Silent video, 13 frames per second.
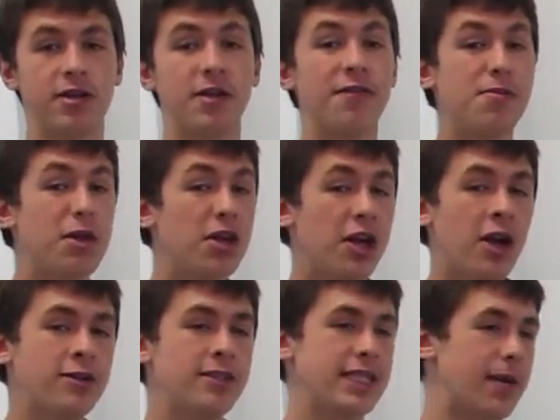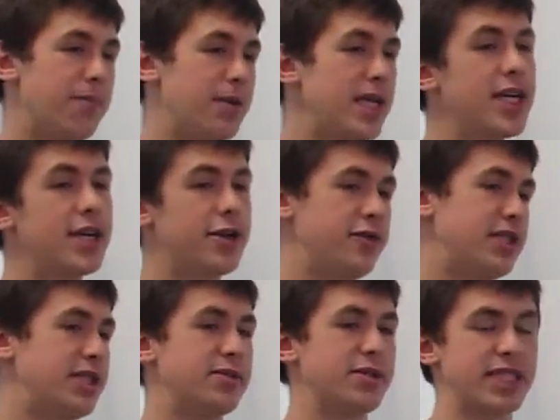If your milk carton's empty, it
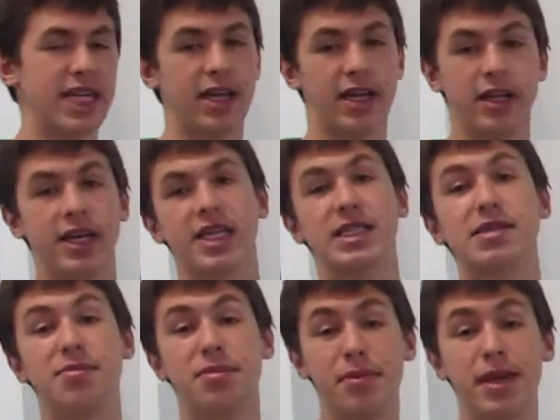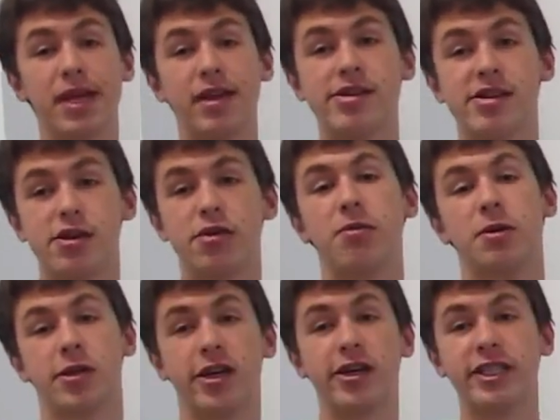goes in the recycling as it can be made into new
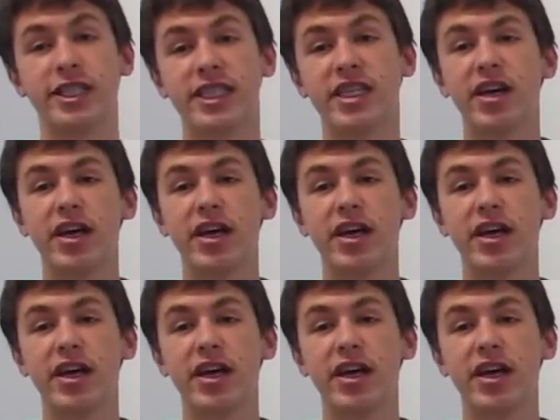milk cartons.